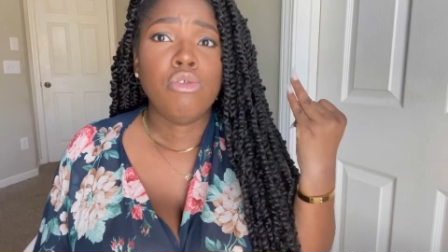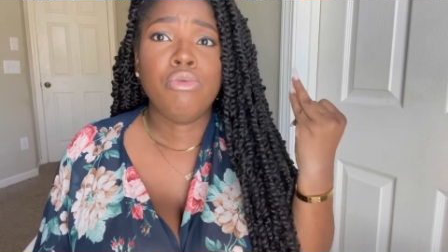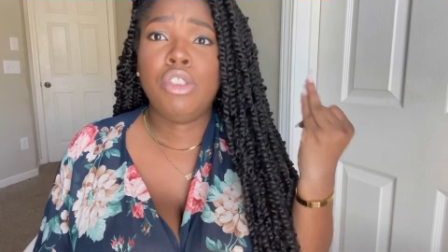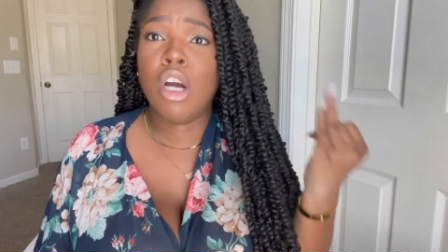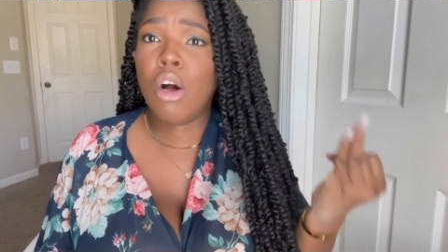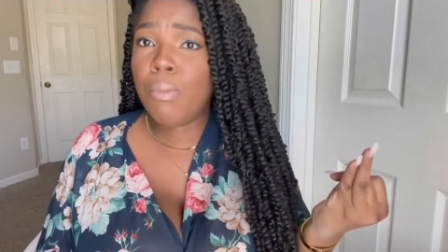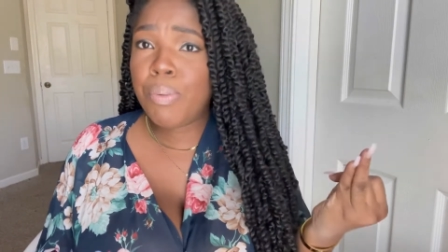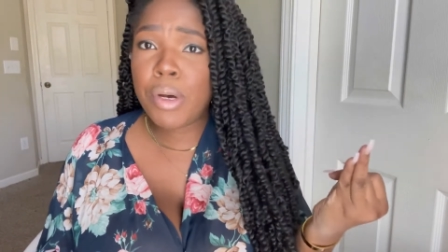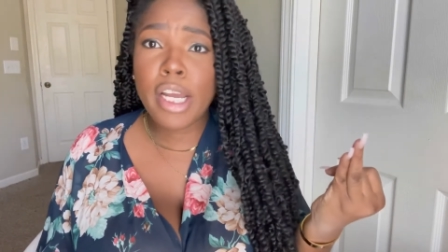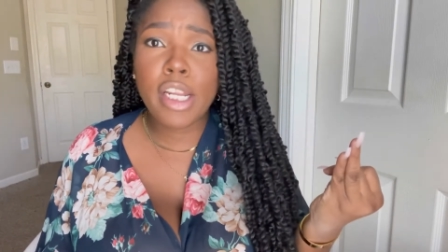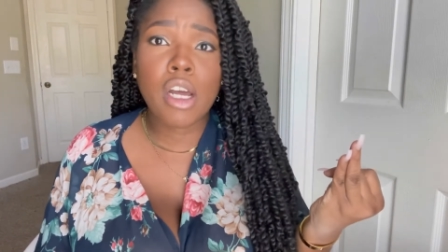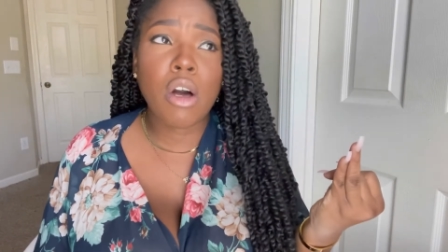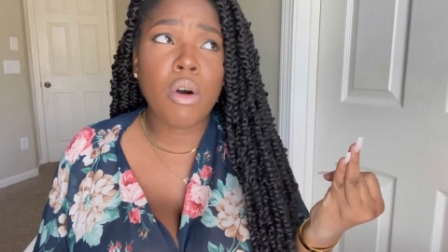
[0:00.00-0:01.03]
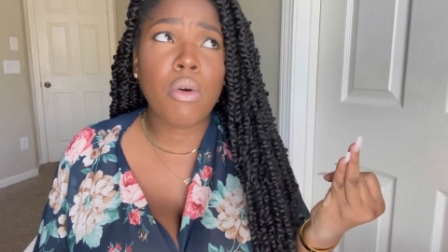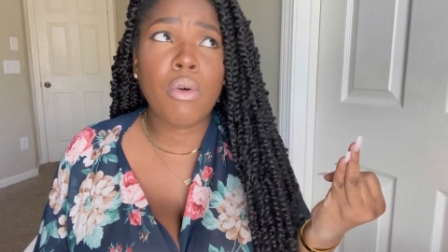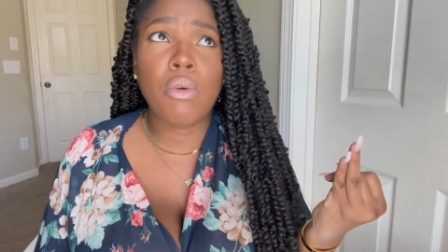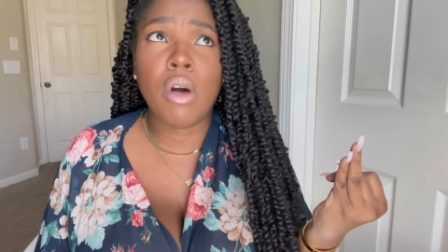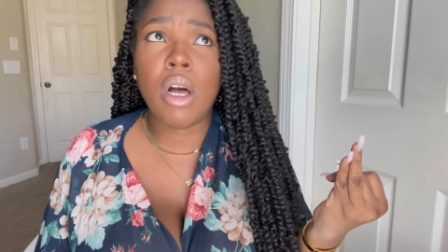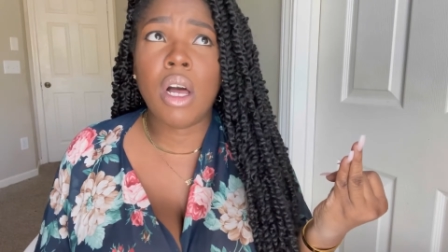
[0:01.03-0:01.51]
Don't put
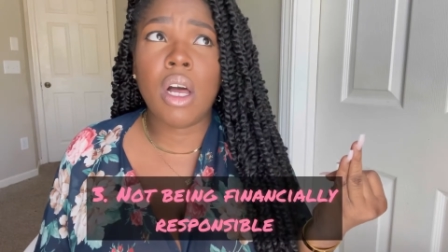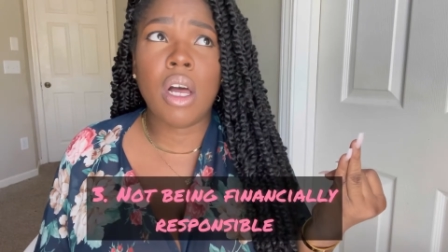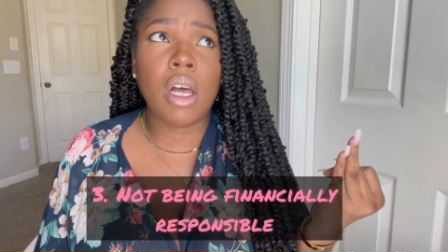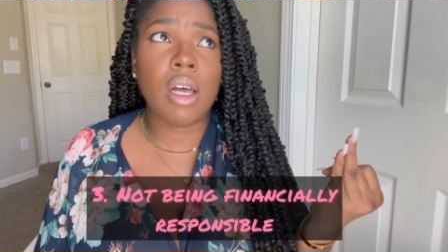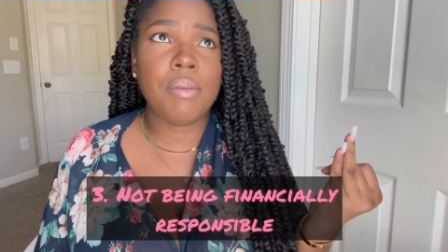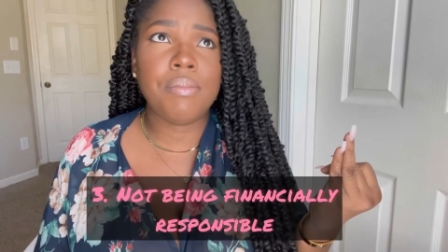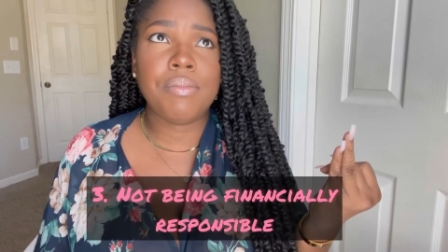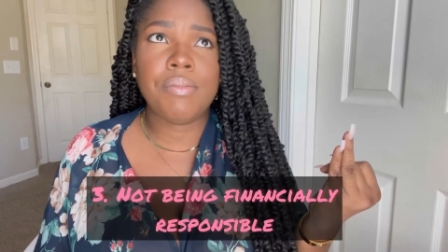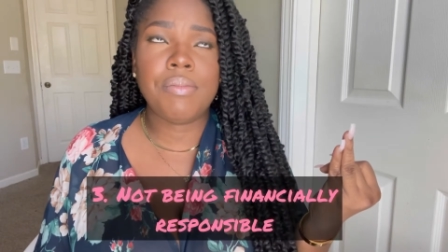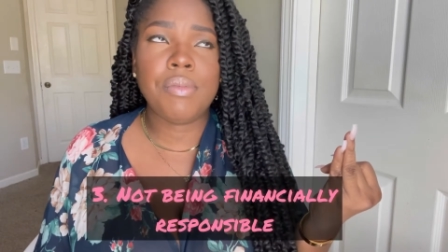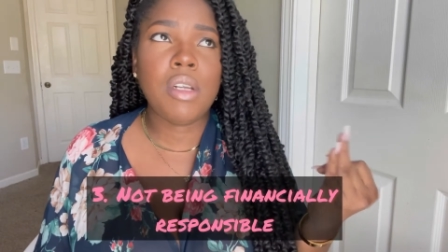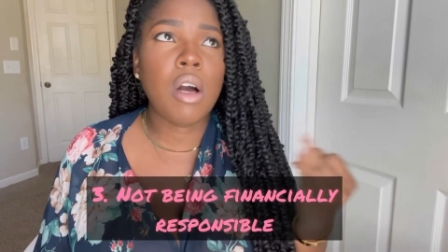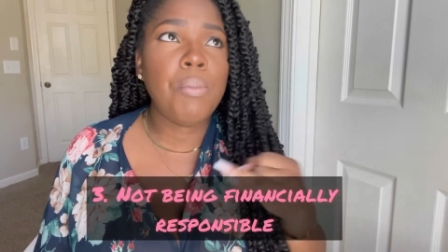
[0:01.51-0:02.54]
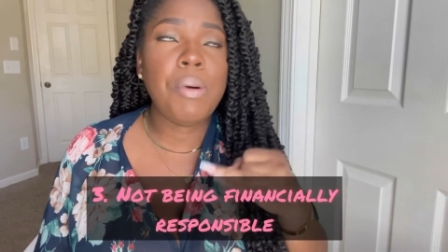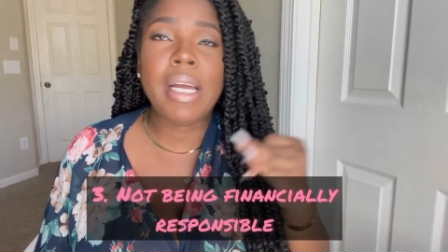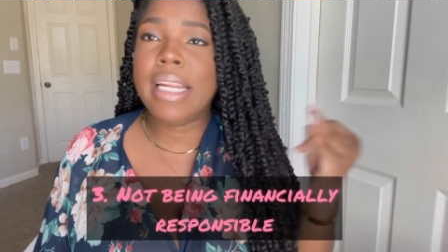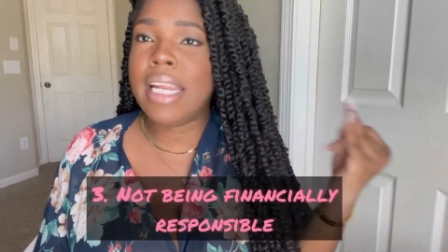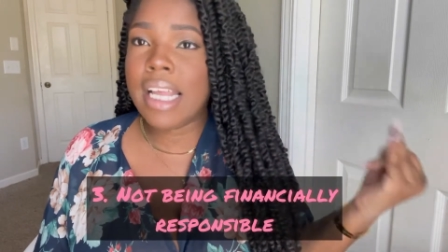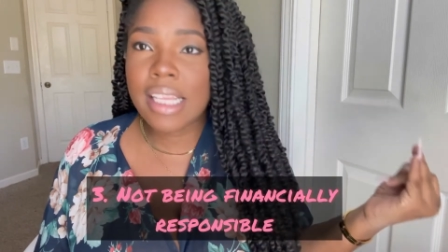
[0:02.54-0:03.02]
no, um, don't
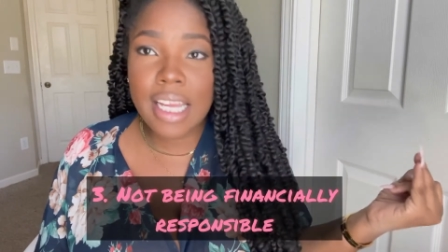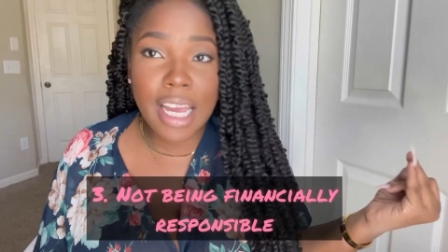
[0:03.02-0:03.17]
put nothing